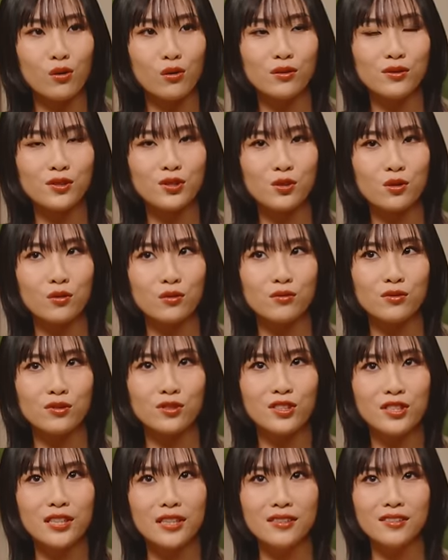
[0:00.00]
So
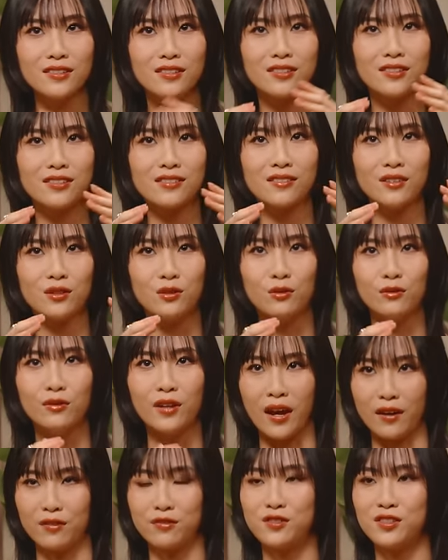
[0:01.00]
since you
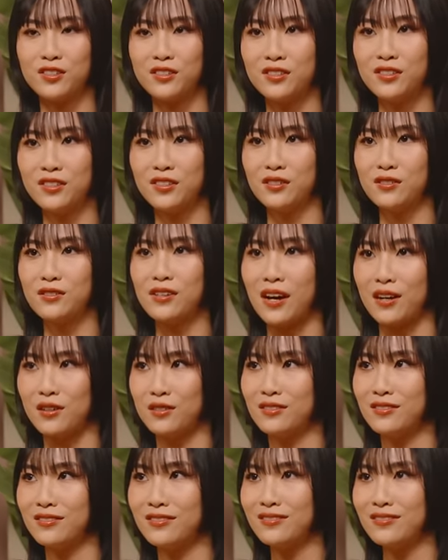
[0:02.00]
left till
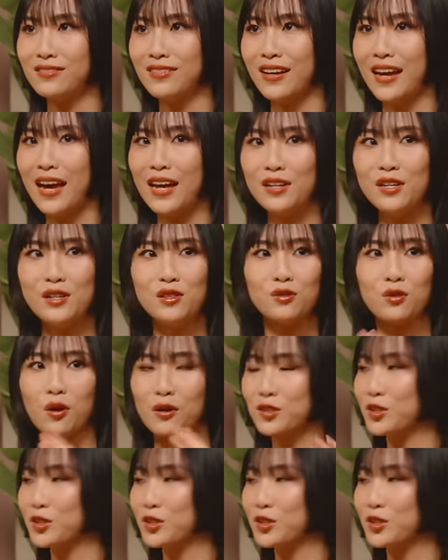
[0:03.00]
now, any thoughts